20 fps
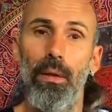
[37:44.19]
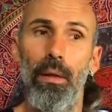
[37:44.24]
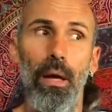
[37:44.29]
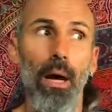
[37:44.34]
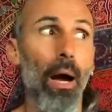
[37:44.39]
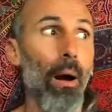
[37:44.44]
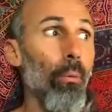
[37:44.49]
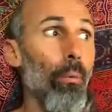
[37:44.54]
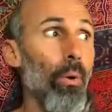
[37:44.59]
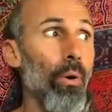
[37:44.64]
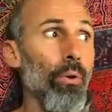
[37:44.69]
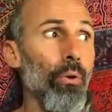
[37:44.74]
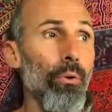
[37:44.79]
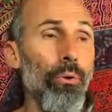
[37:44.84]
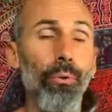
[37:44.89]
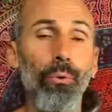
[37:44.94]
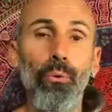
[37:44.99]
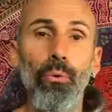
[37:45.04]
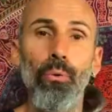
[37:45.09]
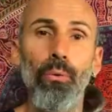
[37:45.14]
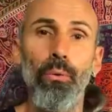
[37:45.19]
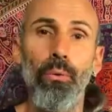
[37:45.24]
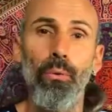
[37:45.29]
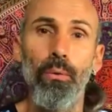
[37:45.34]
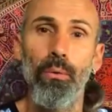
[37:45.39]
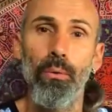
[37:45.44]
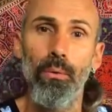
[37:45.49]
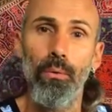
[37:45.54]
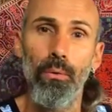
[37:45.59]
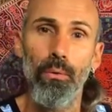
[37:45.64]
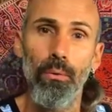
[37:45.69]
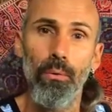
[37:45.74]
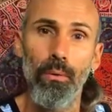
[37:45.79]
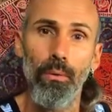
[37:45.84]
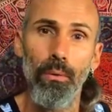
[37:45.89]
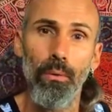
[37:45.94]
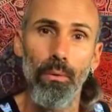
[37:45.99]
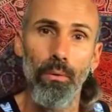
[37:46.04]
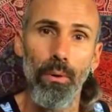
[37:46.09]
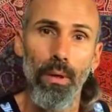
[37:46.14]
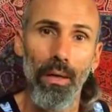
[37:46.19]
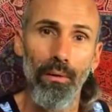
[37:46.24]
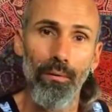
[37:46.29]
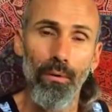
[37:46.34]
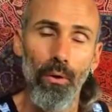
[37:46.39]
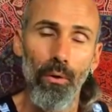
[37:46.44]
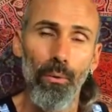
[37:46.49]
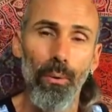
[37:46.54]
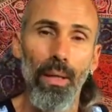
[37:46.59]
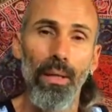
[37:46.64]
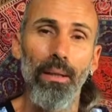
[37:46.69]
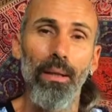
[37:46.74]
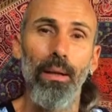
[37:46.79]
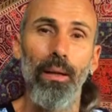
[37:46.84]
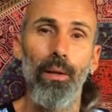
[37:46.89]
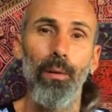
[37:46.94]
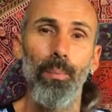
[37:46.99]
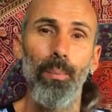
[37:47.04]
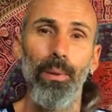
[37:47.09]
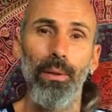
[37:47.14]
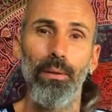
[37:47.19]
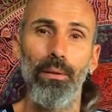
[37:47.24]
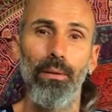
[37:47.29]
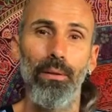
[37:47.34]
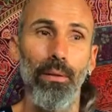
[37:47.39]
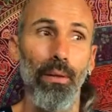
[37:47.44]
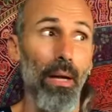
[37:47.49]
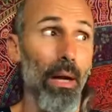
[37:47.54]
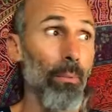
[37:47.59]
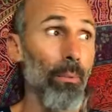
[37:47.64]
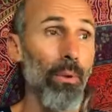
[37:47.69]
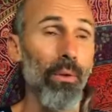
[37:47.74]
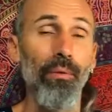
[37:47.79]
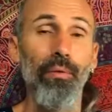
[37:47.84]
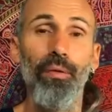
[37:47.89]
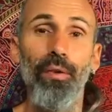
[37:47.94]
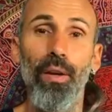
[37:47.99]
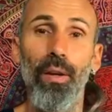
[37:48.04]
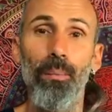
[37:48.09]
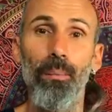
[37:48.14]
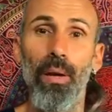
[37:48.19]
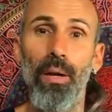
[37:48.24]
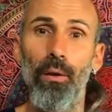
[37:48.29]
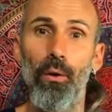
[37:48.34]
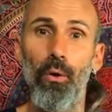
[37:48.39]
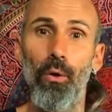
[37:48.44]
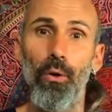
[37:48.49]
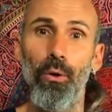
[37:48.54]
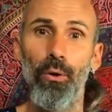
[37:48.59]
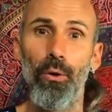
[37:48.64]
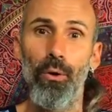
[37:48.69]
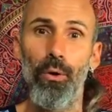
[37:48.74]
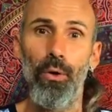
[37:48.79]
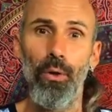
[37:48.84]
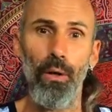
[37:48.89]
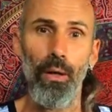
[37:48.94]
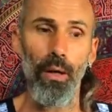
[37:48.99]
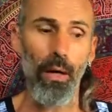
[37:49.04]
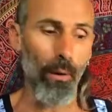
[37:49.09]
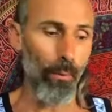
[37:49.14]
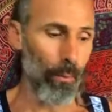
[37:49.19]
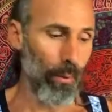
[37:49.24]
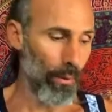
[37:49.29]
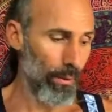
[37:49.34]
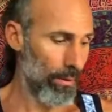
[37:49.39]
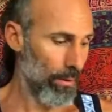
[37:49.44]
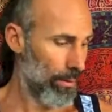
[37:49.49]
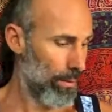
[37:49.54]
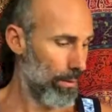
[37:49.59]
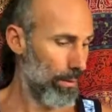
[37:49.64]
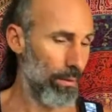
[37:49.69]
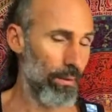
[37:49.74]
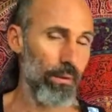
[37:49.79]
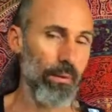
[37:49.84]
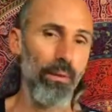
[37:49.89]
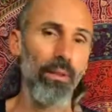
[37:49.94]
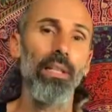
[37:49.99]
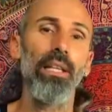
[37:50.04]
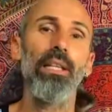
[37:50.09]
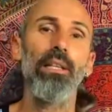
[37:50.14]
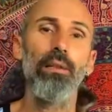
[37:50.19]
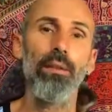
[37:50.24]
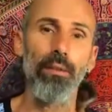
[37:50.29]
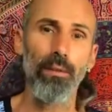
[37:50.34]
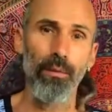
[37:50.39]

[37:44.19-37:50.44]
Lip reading: I want to have the red carpet. I want fame and honor. I want this.